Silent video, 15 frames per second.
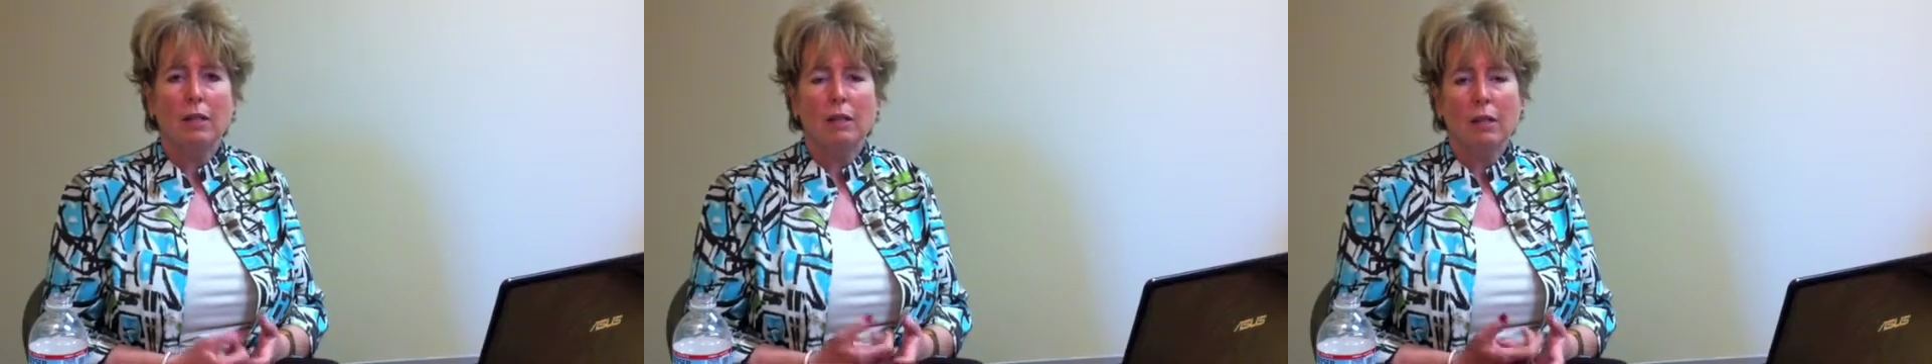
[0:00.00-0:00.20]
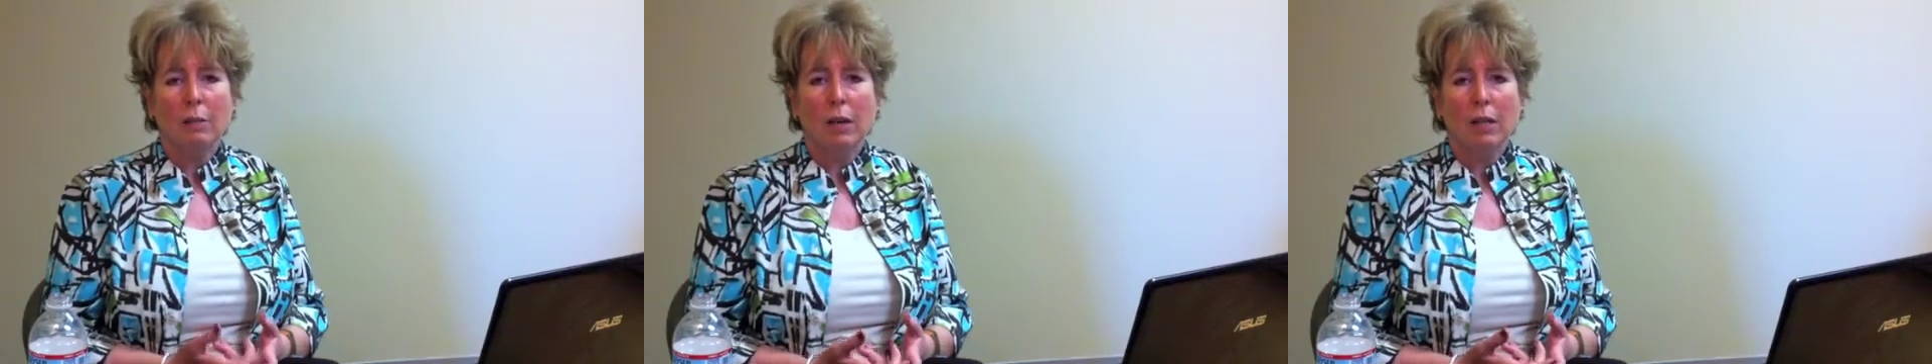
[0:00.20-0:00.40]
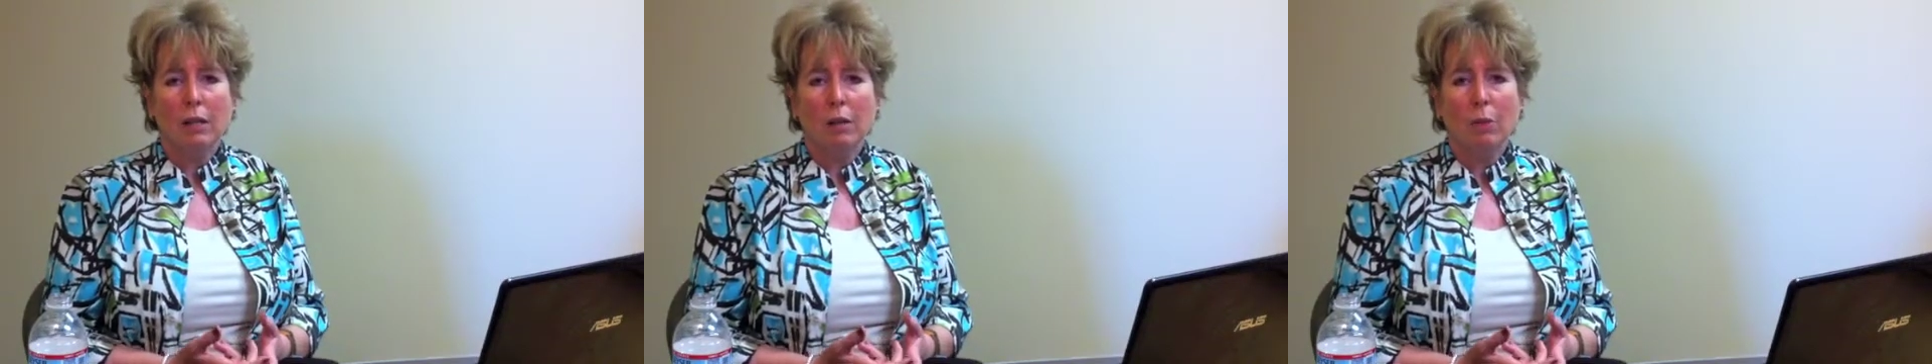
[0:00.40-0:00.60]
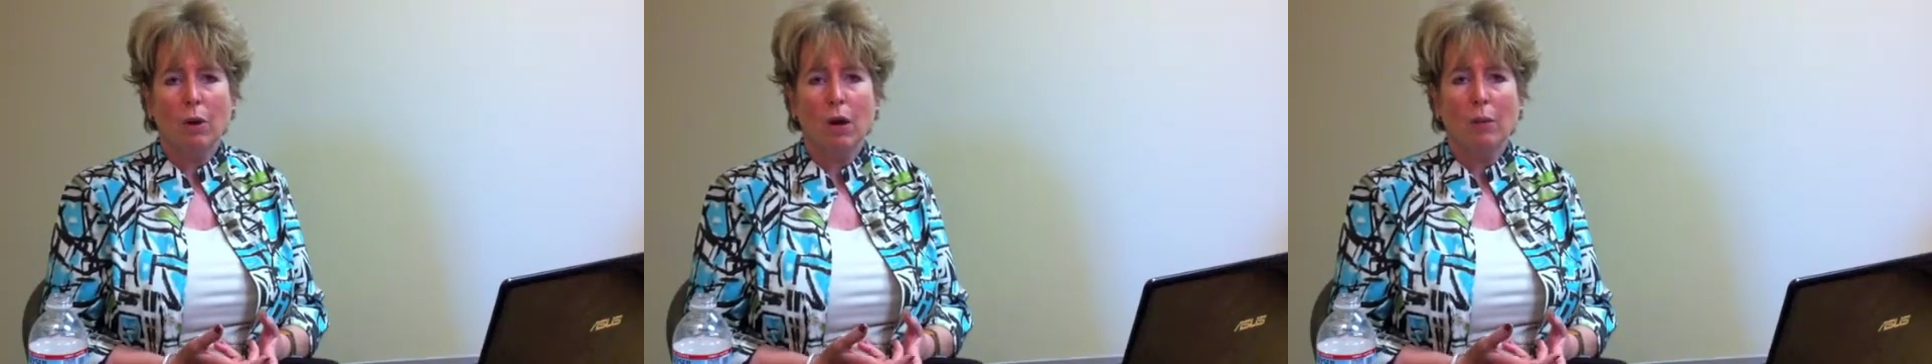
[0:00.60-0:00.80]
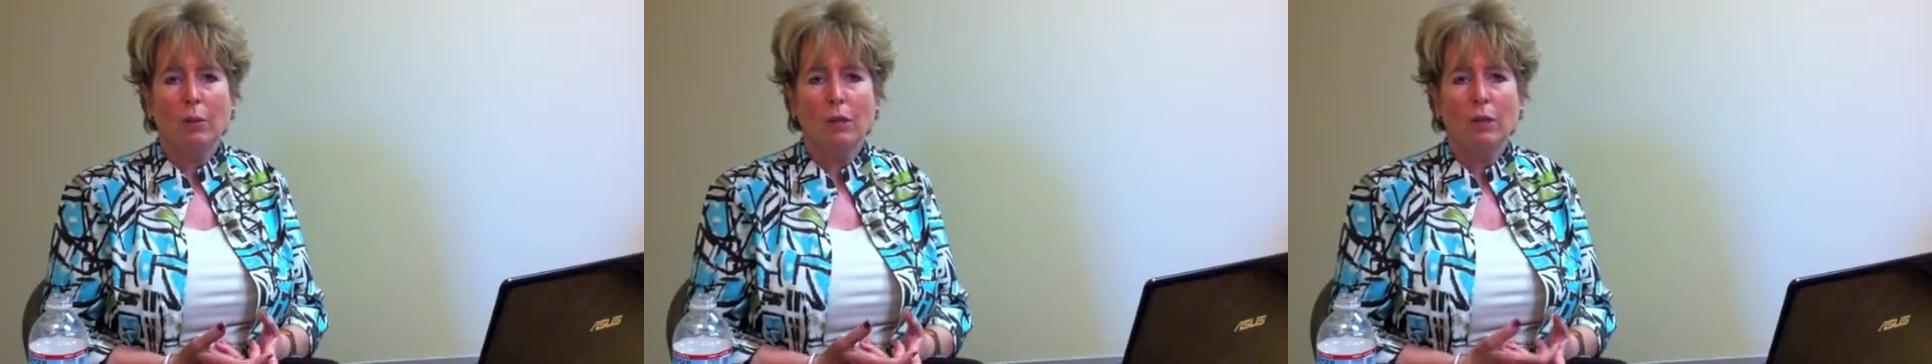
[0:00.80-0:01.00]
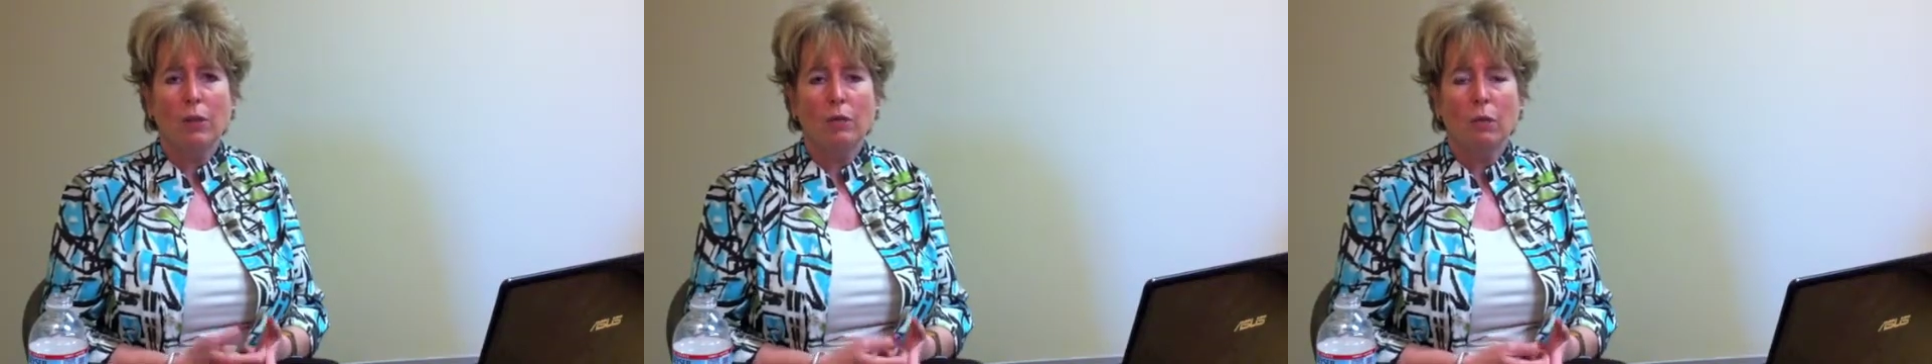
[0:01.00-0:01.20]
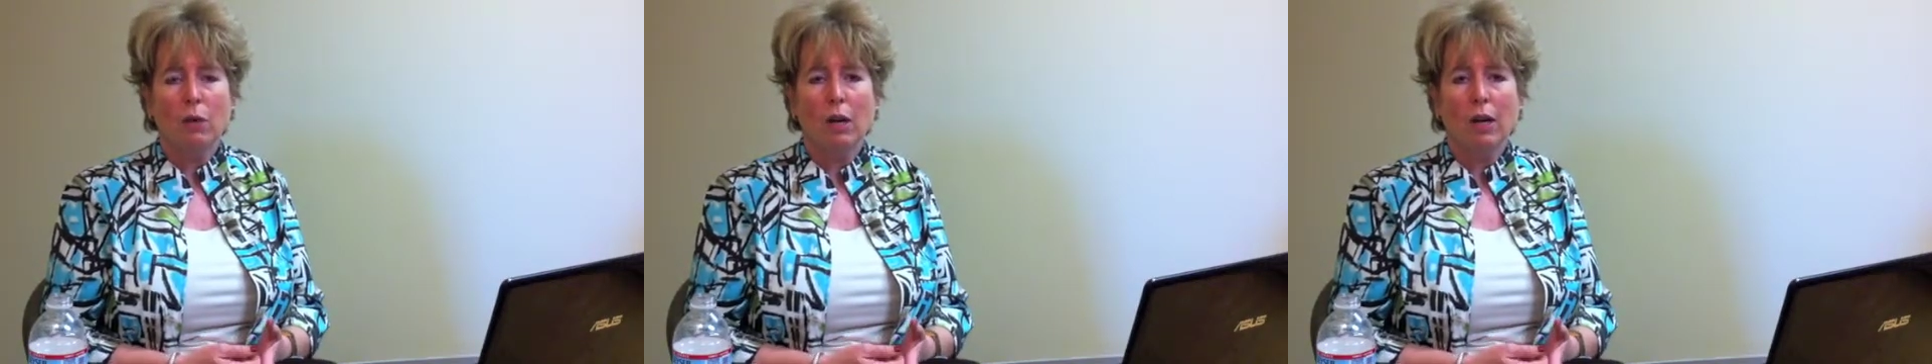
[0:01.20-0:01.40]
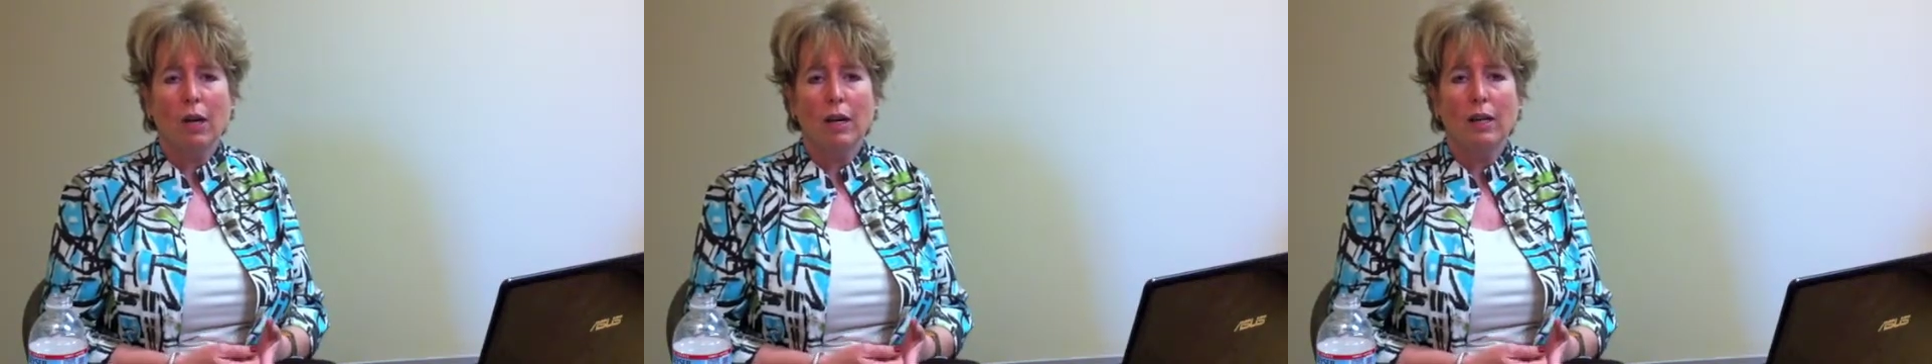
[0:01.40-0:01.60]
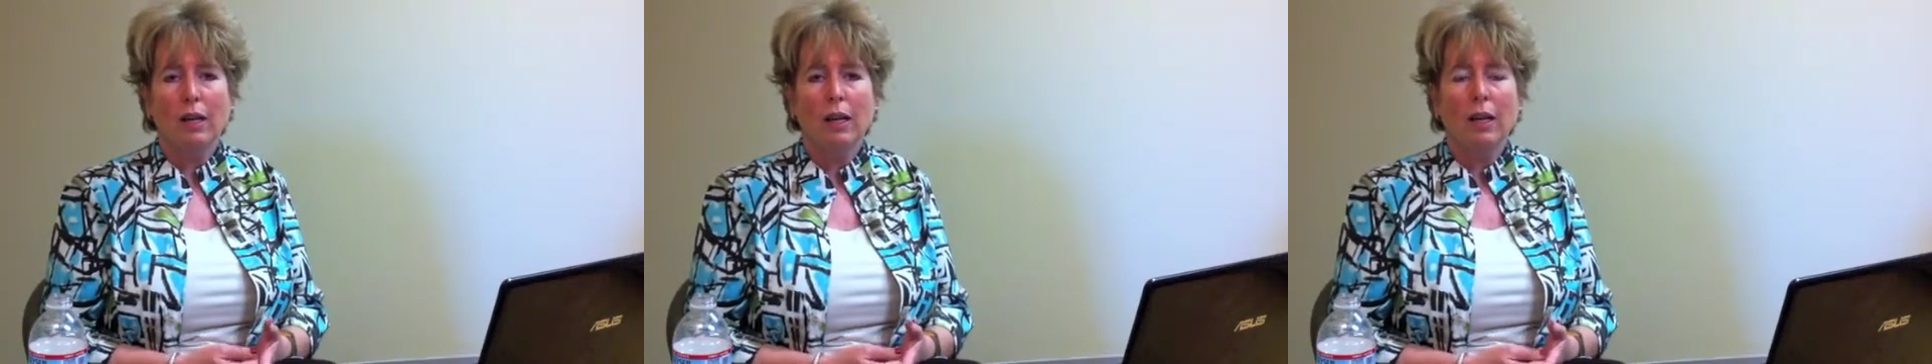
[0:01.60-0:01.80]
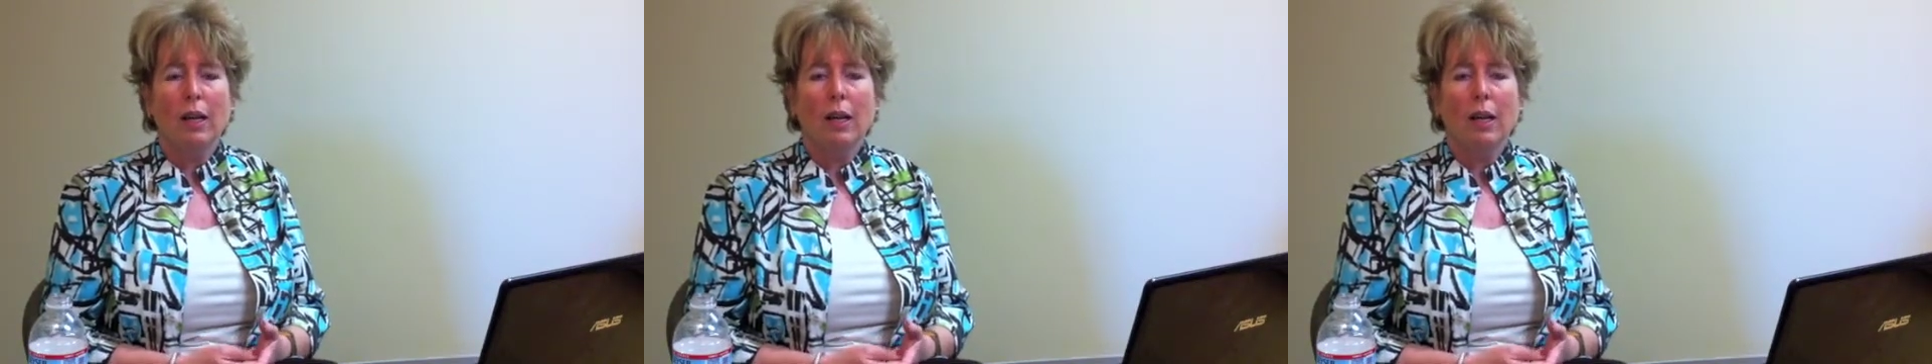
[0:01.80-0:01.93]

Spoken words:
inspects the properties for HUD.